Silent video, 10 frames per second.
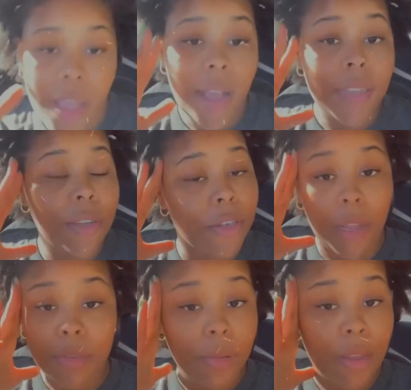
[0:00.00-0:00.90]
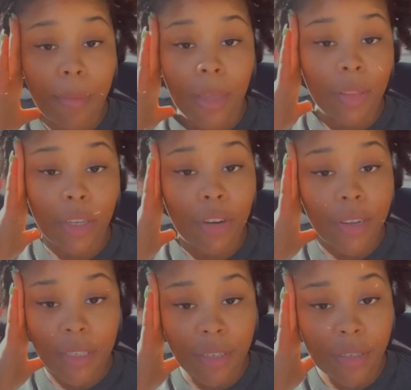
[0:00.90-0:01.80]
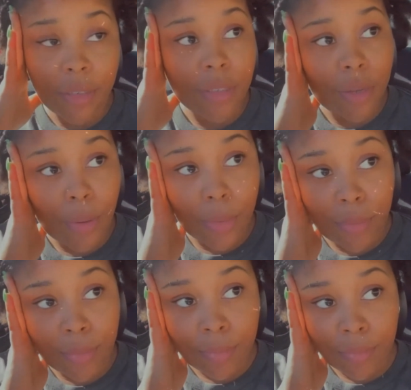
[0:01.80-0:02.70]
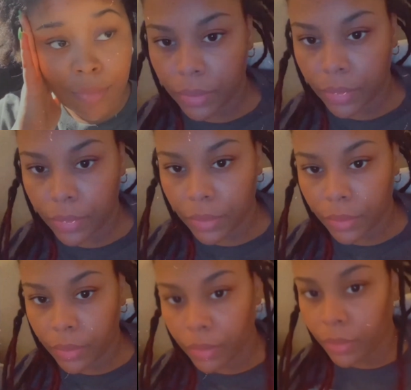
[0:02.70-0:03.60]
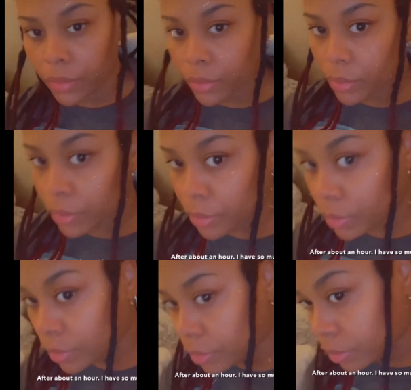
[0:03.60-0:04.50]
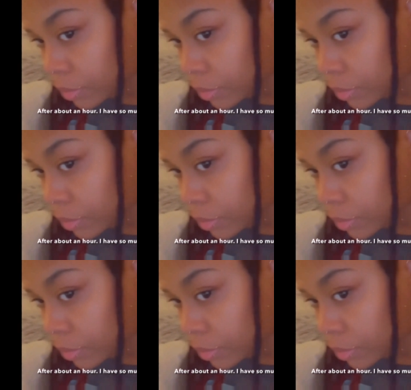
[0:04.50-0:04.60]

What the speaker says: I was gonna come back looking crazier. So looks like these things